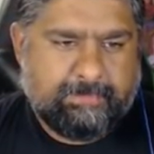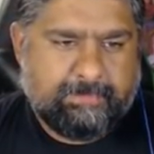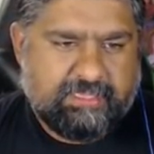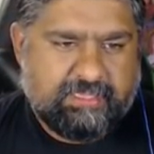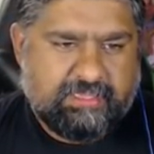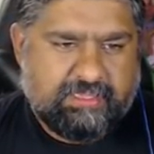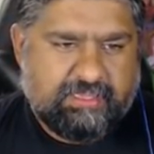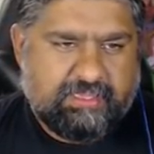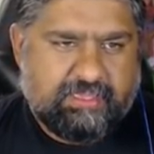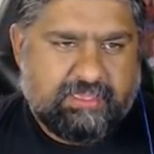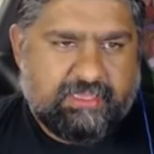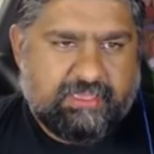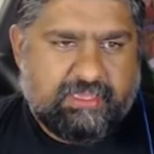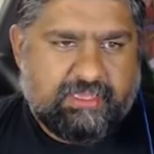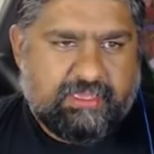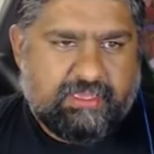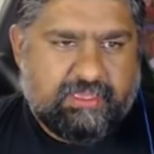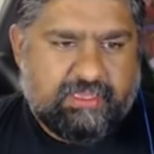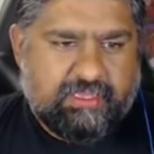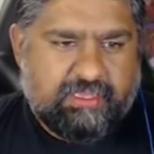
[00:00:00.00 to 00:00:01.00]

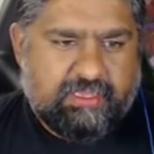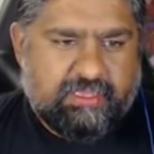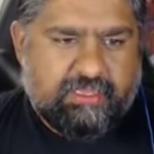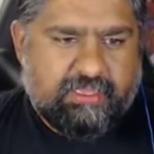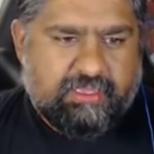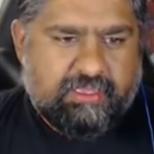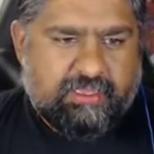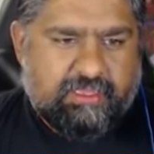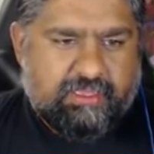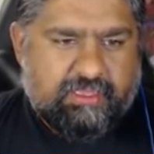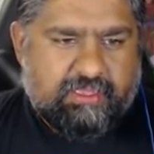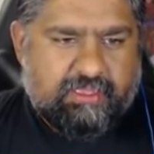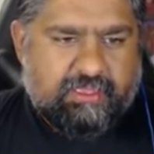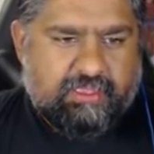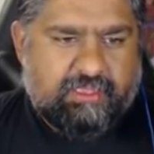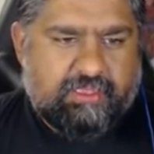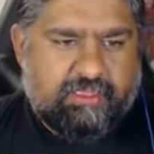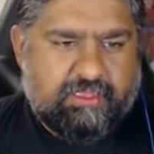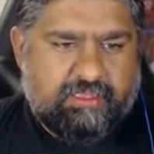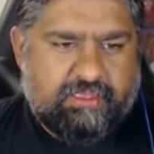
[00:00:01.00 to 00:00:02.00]

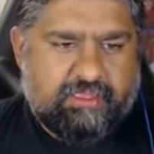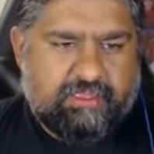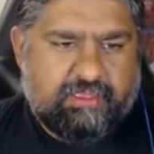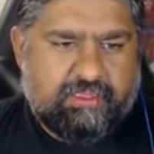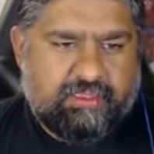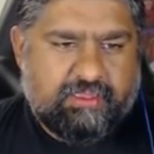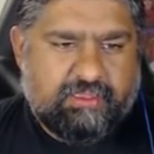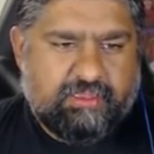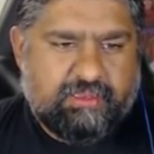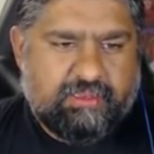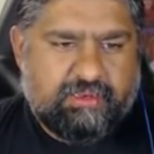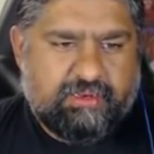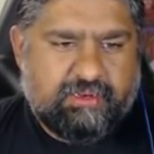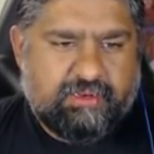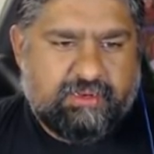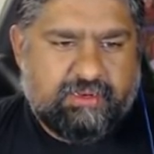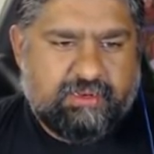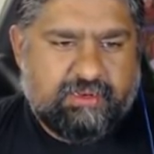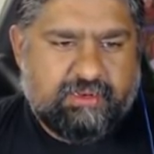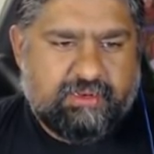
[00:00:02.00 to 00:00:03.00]

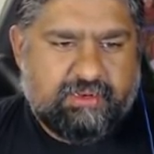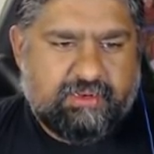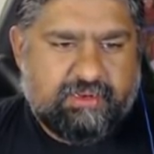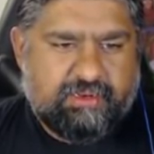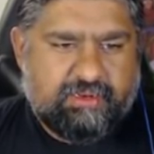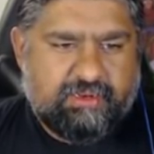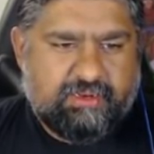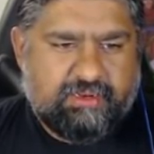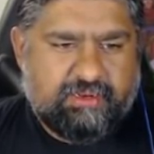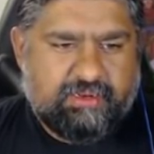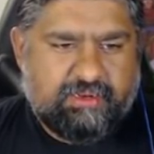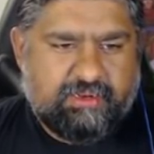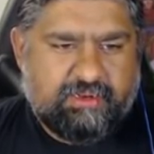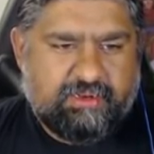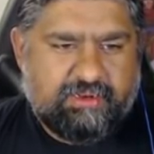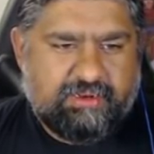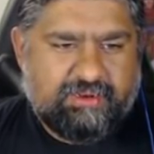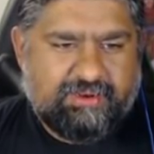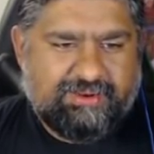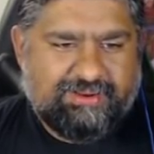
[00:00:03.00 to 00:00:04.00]

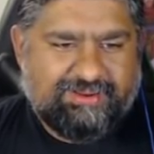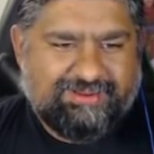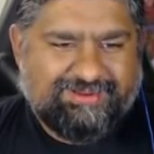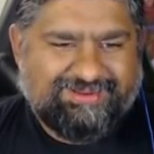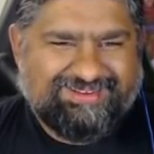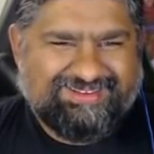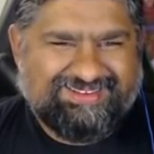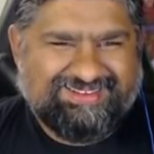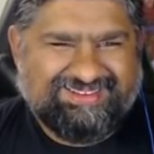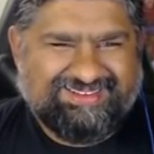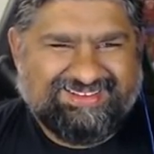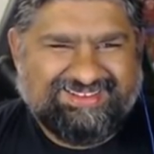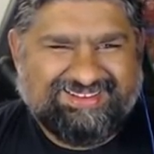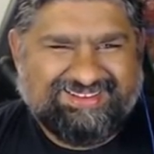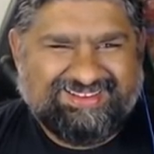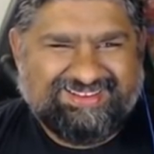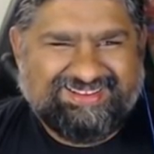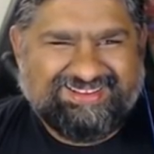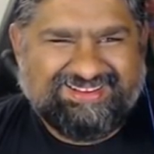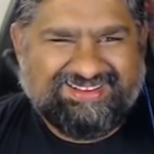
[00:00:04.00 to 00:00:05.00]

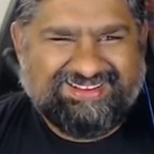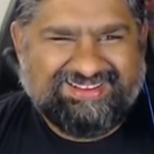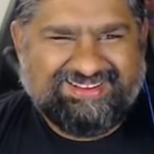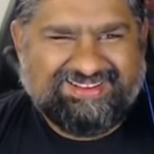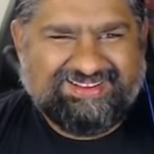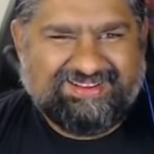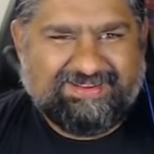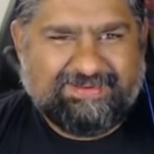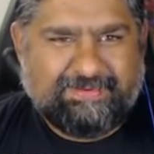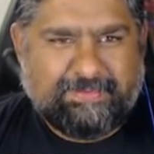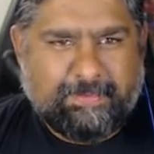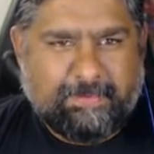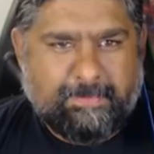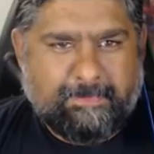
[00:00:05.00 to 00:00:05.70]
This person isn't speaking.